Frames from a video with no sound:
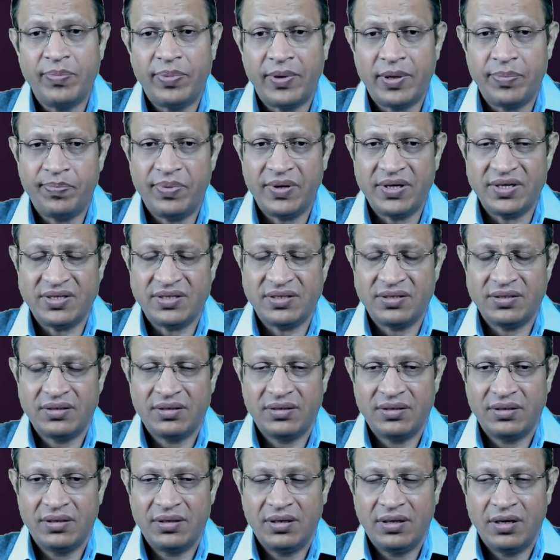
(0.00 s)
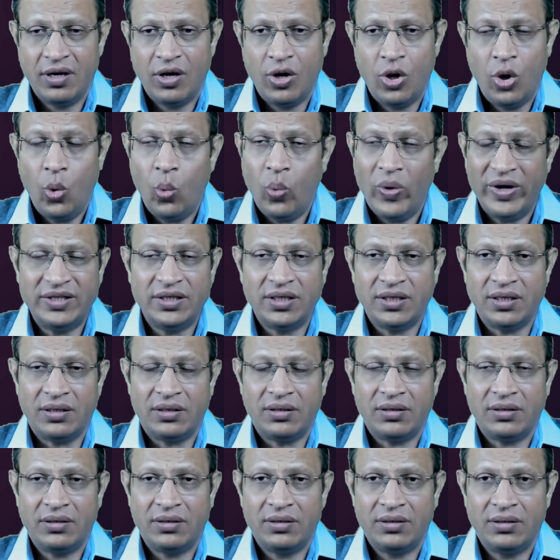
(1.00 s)
purpose whether
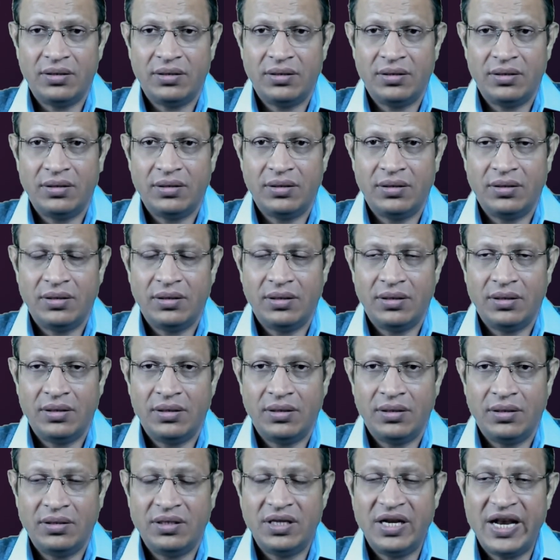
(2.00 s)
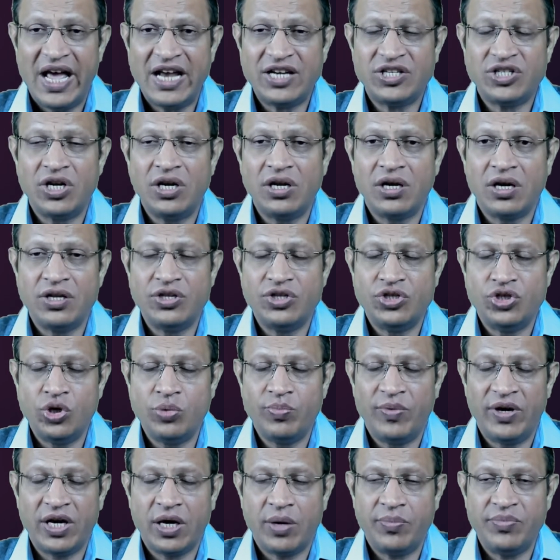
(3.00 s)
the National
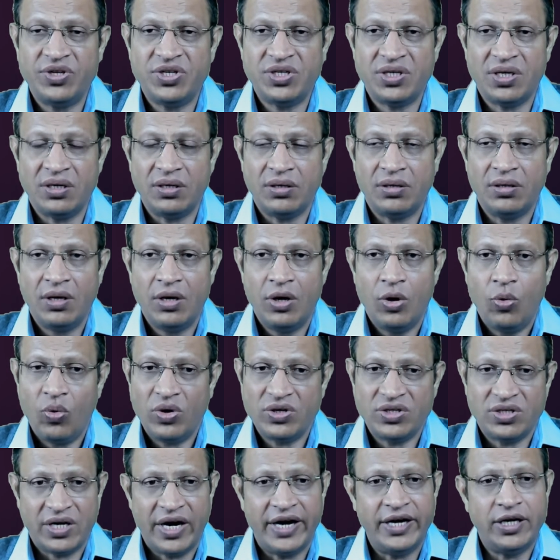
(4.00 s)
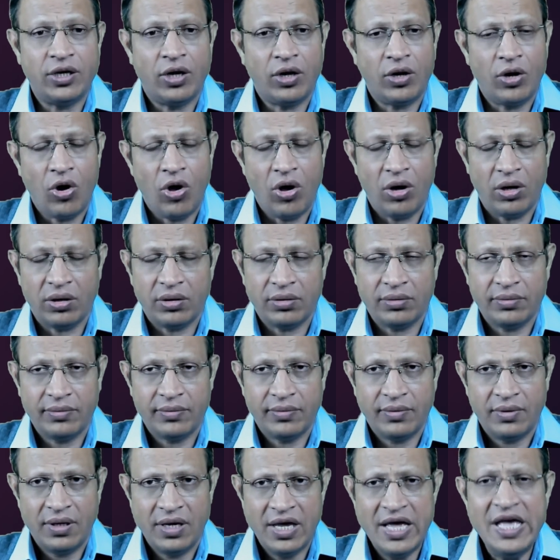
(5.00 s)
Consumer Commission was right or wrong.
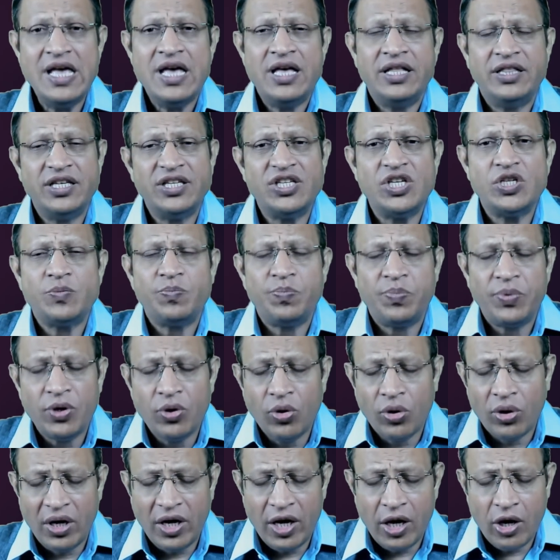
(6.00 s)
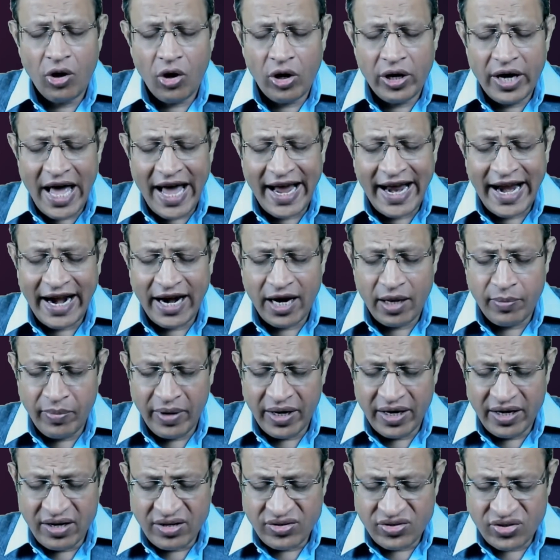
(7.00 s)
This is purely on
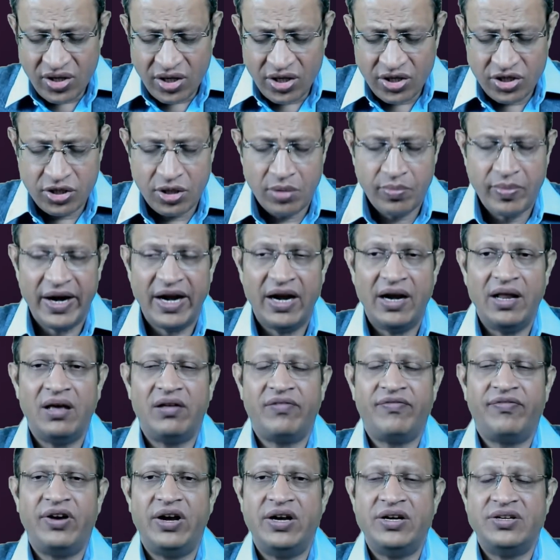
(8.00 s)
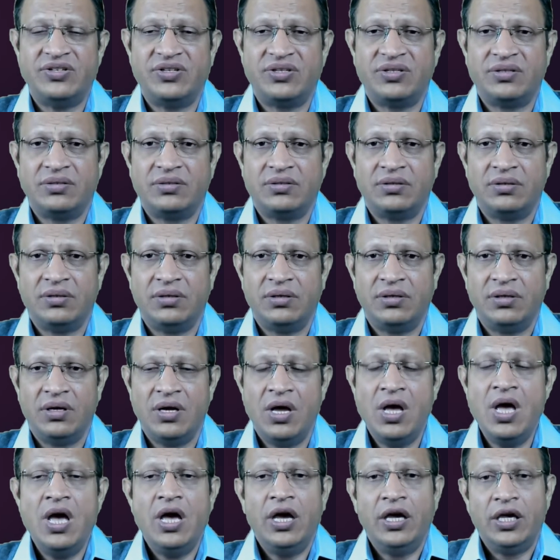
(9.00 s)
academic discussion, my dear friends.
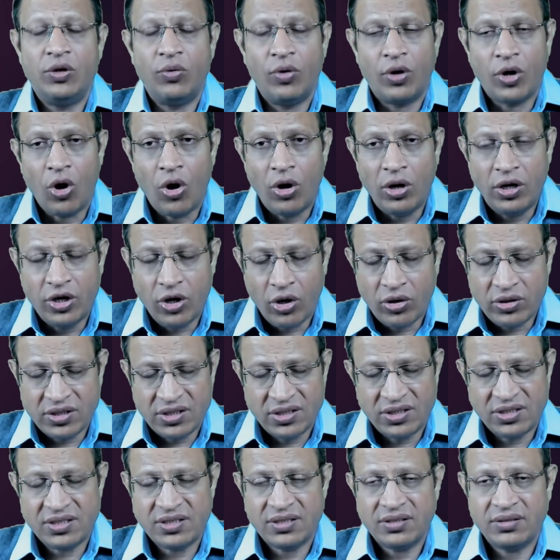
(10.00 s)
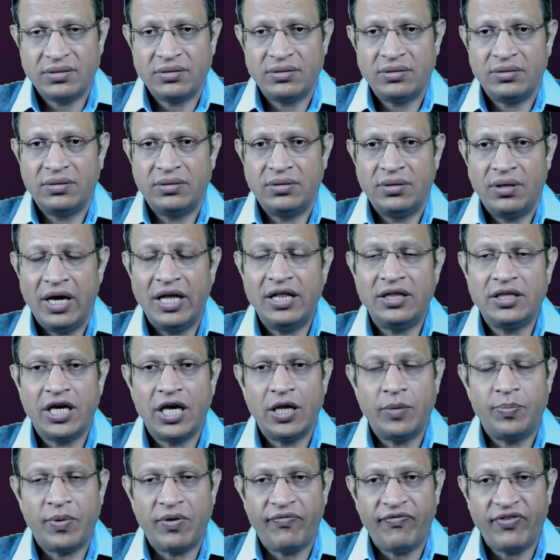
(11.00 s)
You are all doctors,
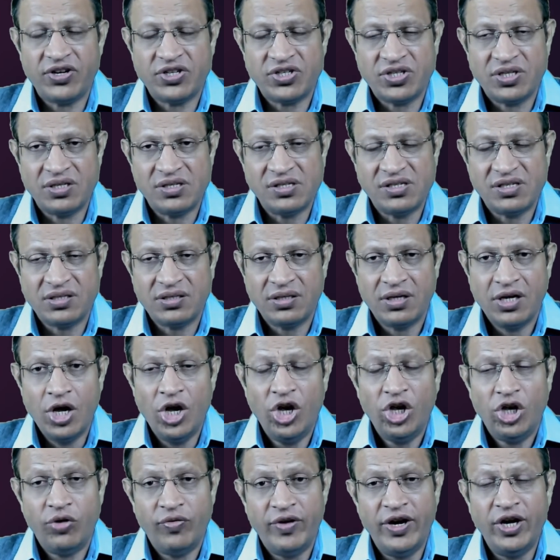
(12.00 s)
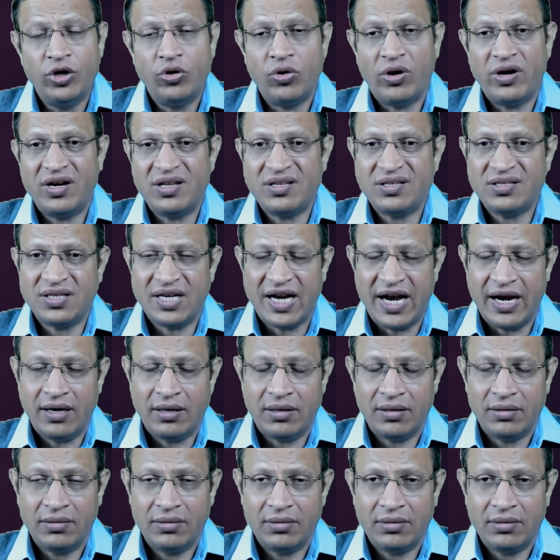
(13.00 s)
healthcare professionals. You need to understand